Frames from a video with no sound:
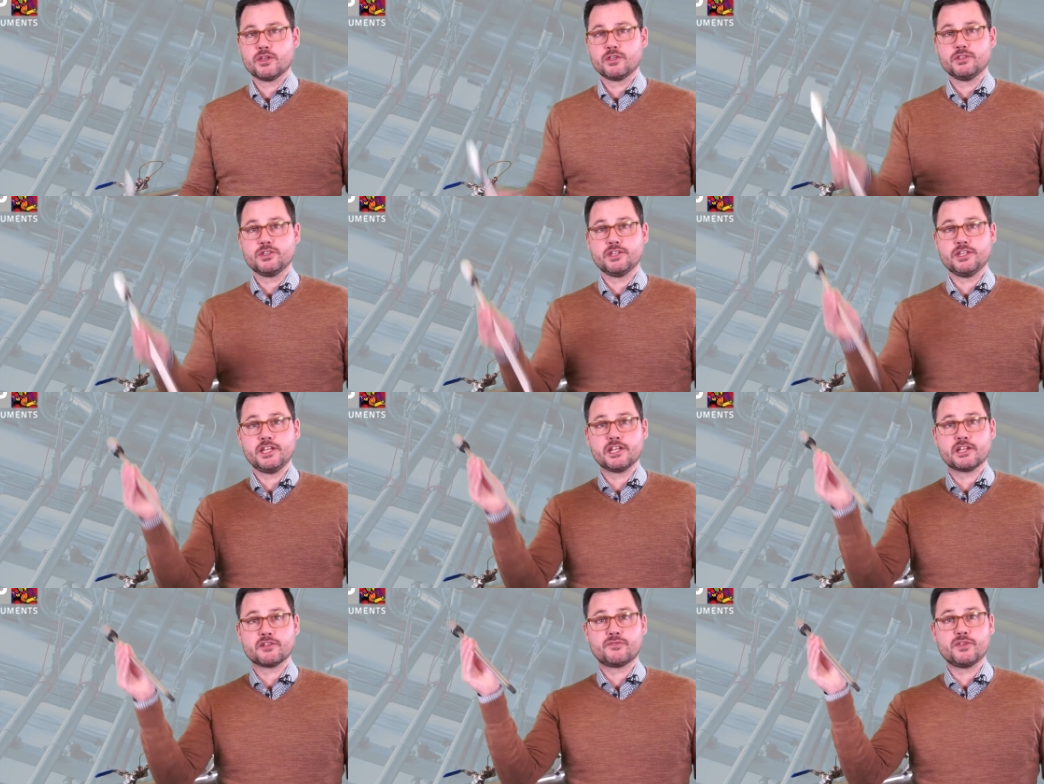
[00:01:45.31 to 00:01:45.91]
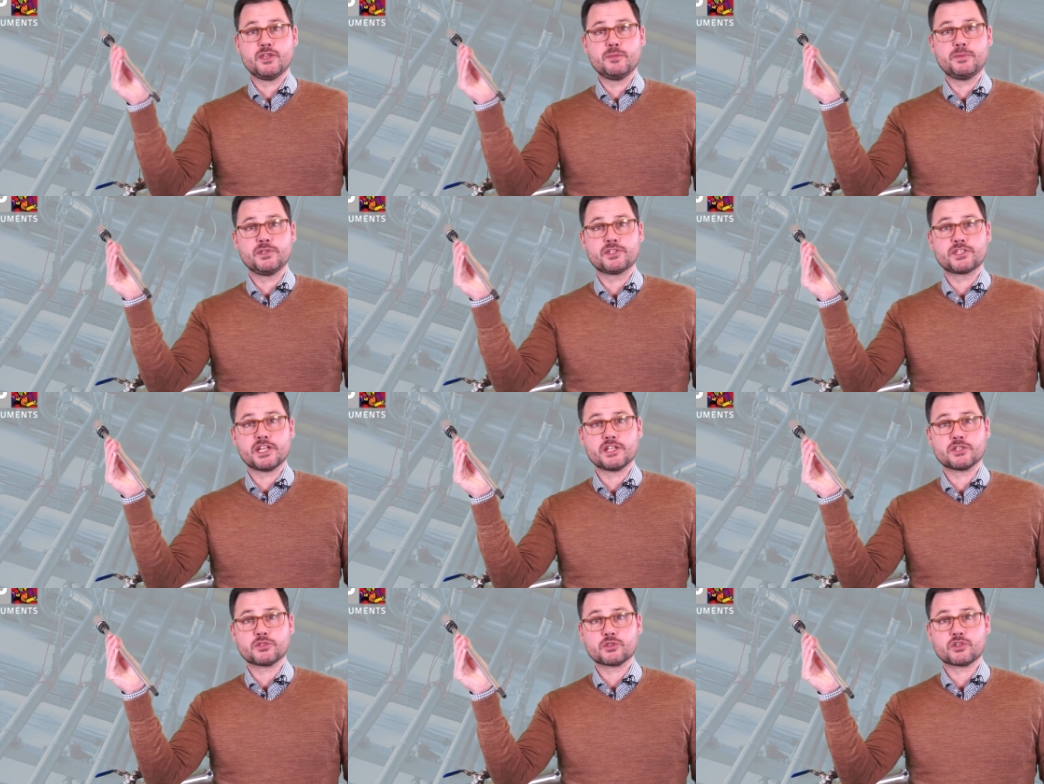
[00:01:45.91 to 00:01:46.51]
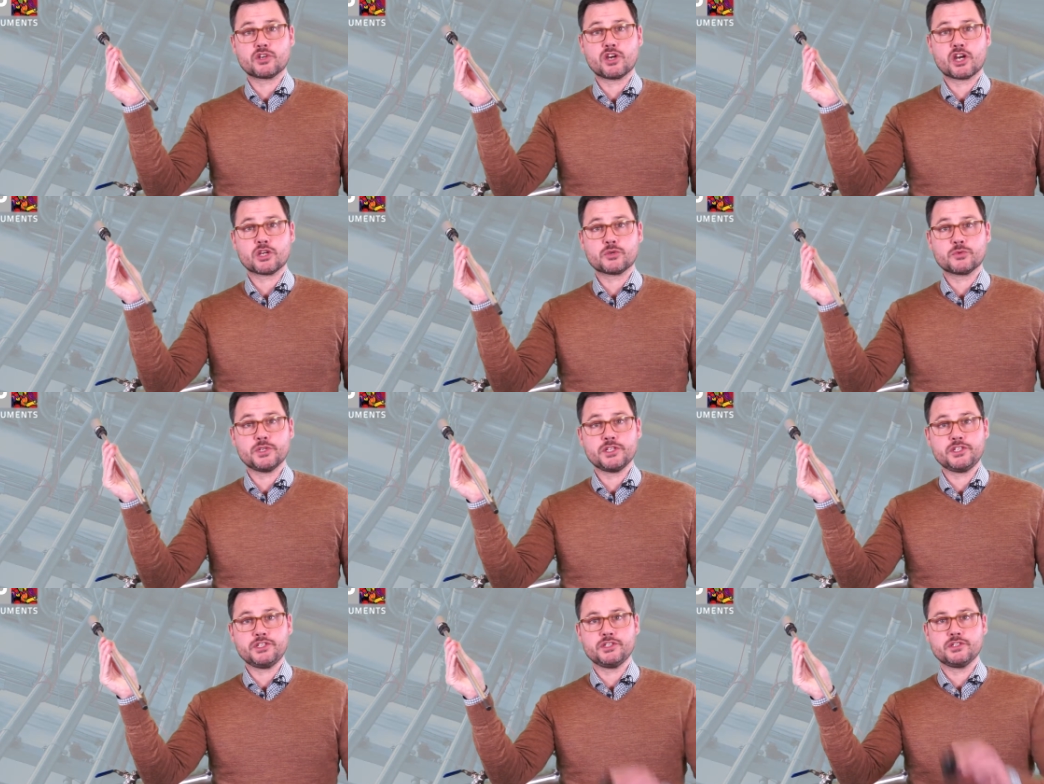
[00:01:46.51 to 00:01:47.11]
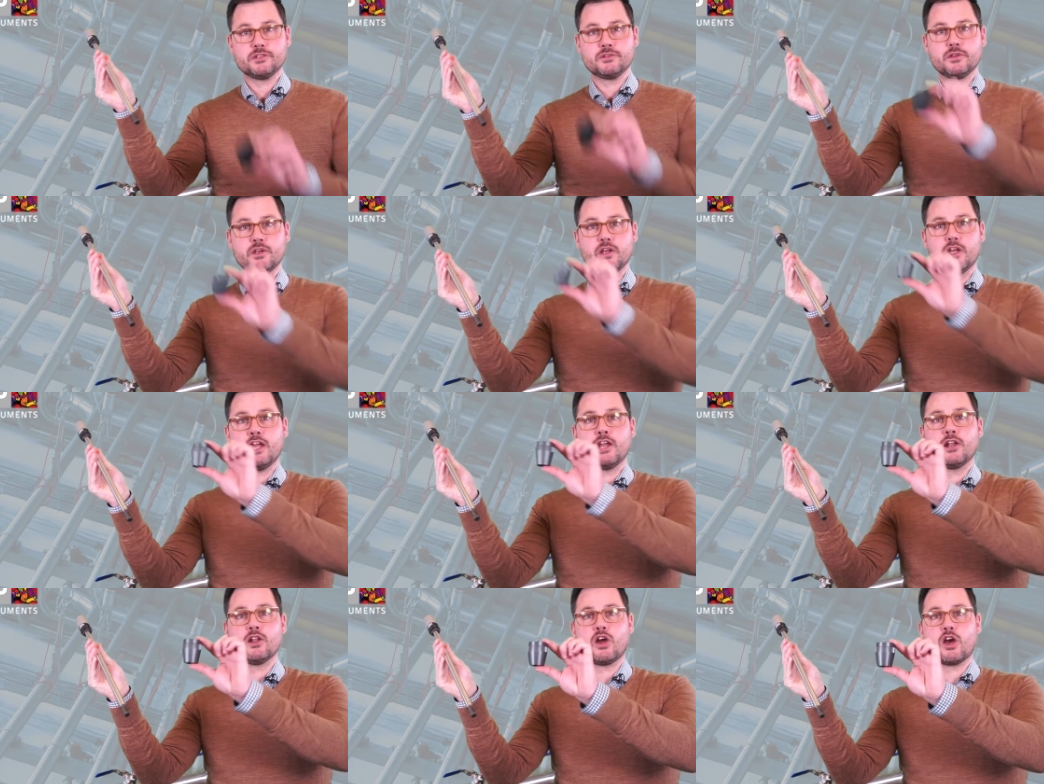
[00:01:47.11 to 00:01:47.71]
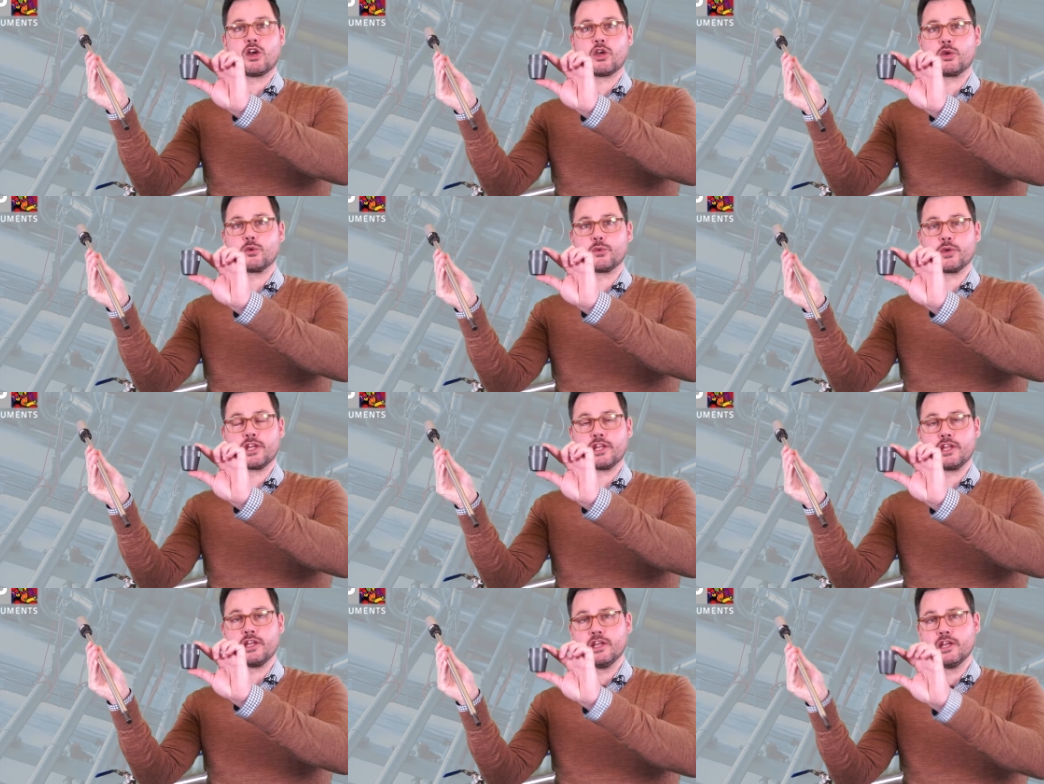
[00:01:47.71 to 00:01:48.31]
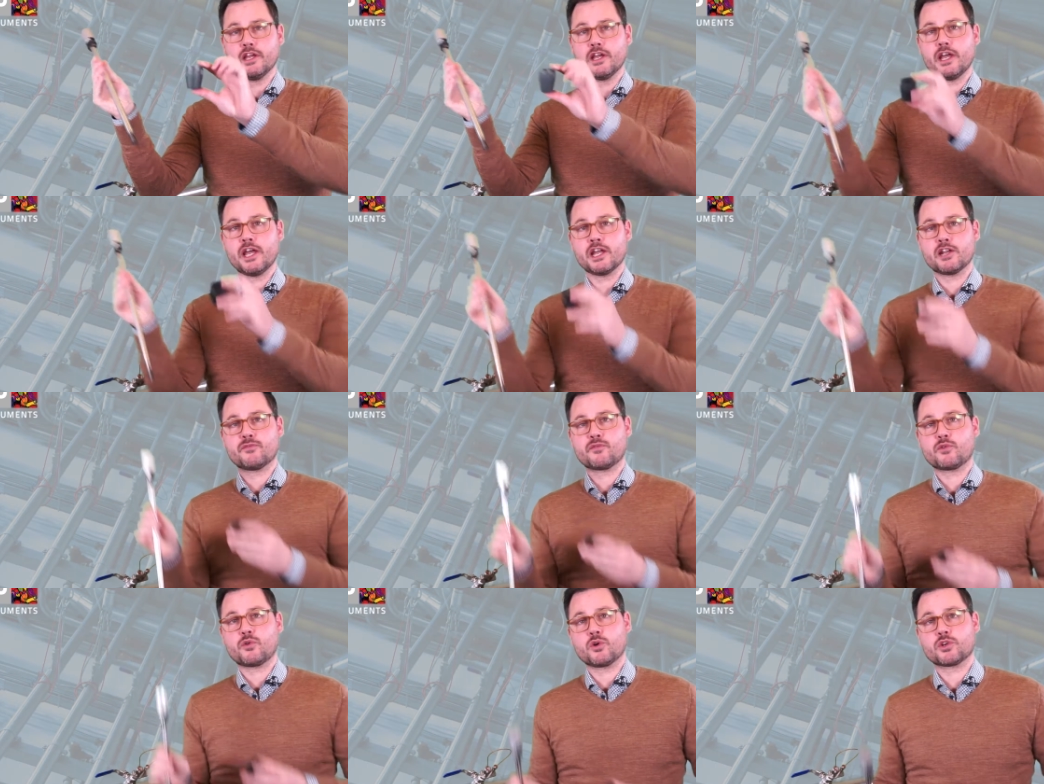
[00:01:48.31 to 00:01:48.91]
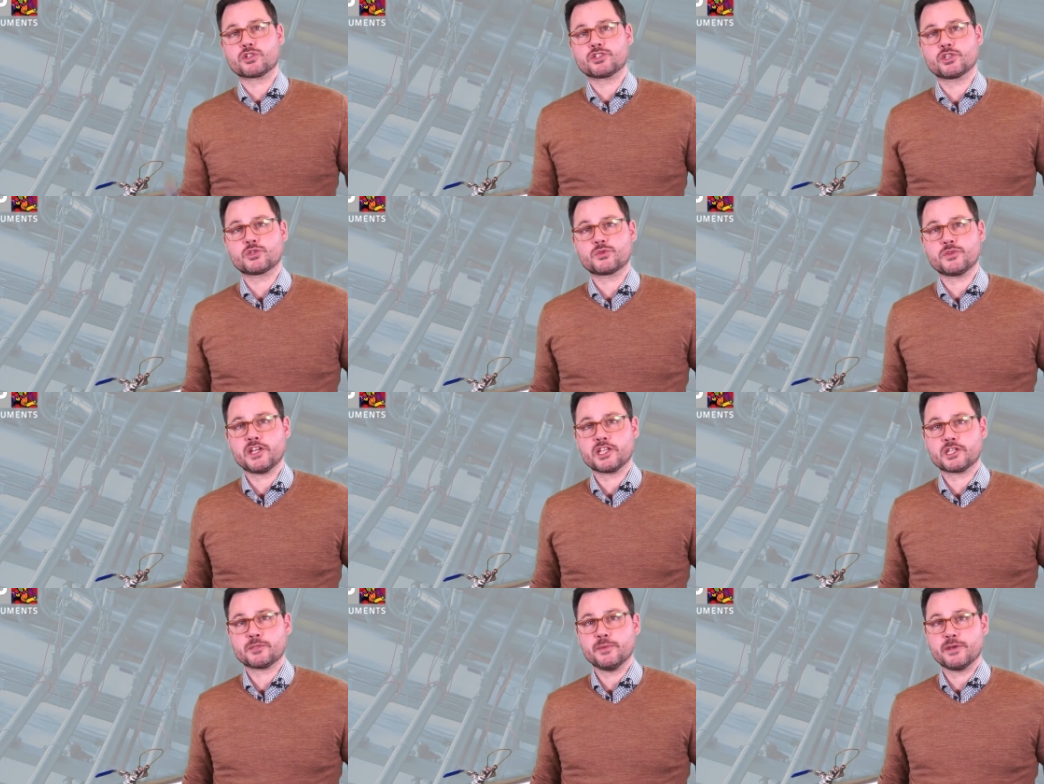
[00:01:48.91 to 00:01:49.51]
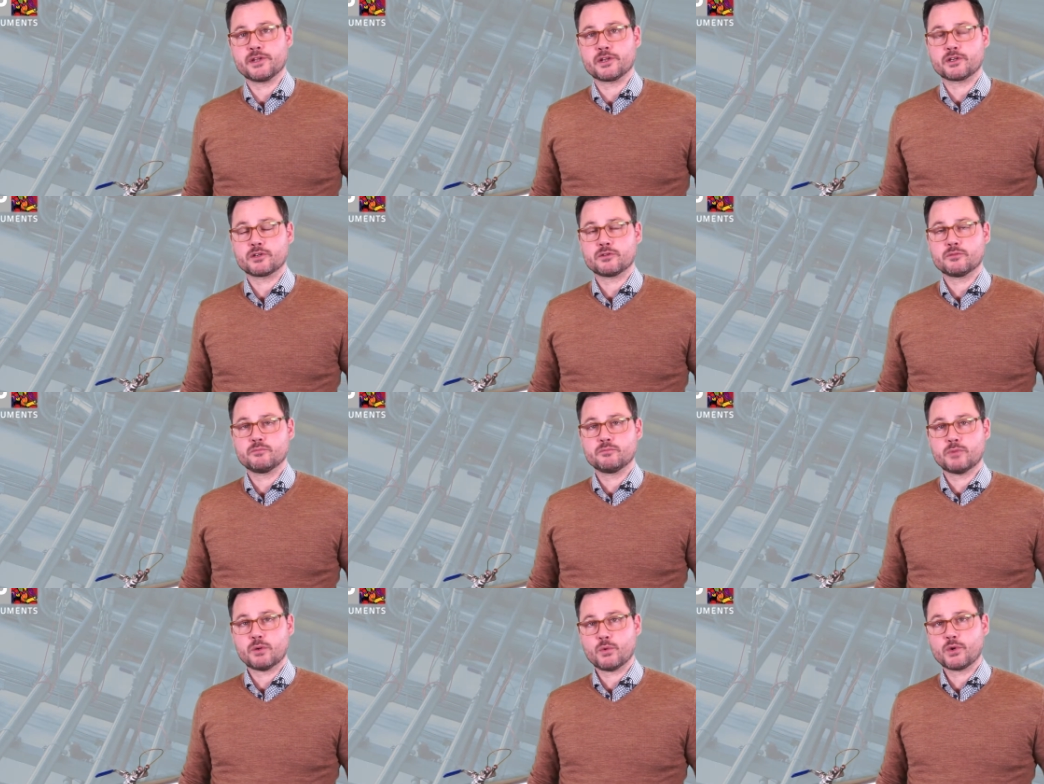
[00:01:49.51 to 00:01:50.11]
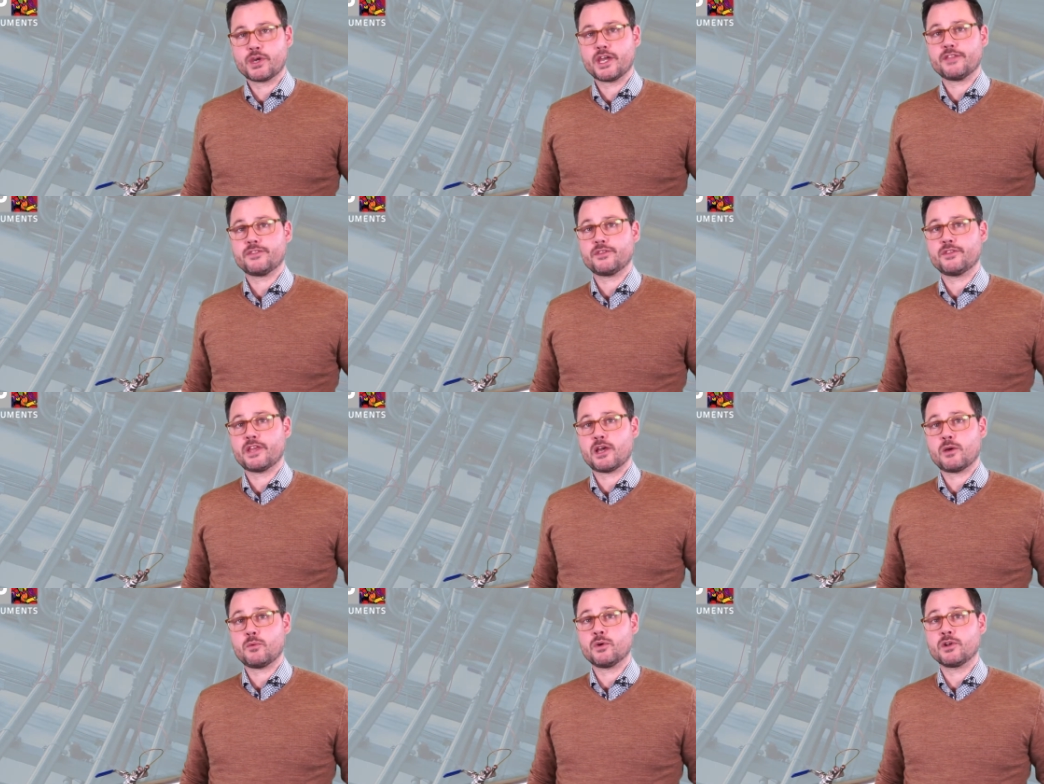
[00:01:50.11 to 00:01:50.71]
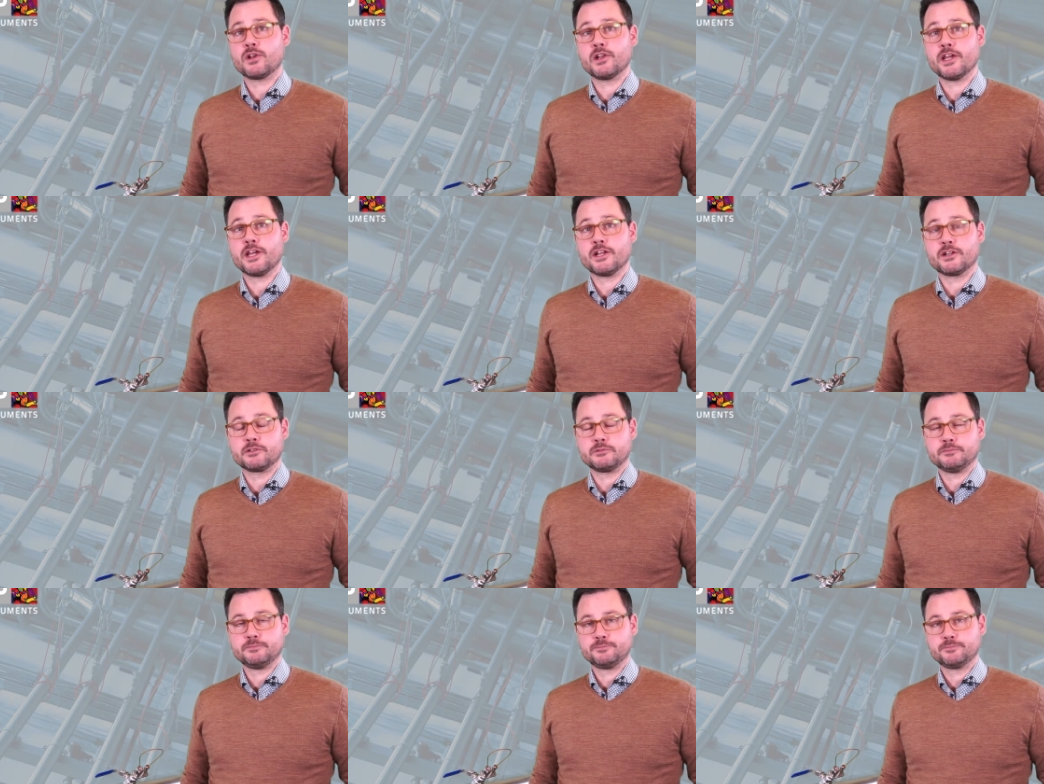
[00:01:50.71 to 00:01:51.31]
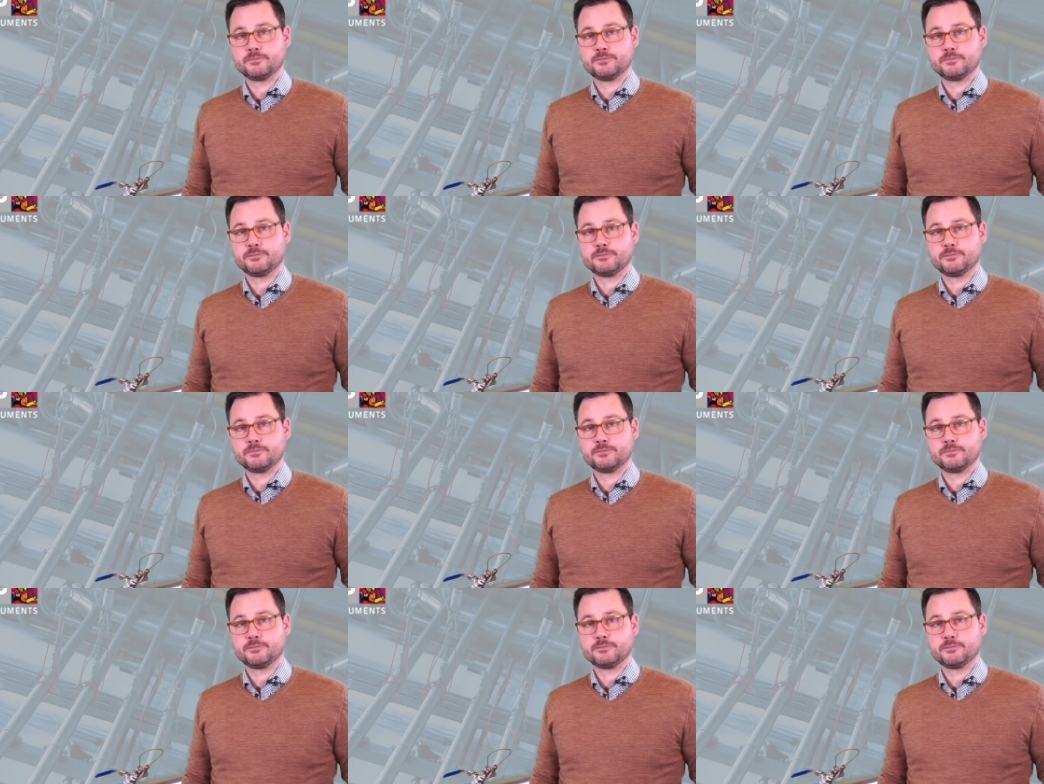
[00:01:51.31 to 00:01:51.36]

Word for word: You need a VP sensor cartridge, a locking ring, and of course the transmitter, but we'll get to that one later.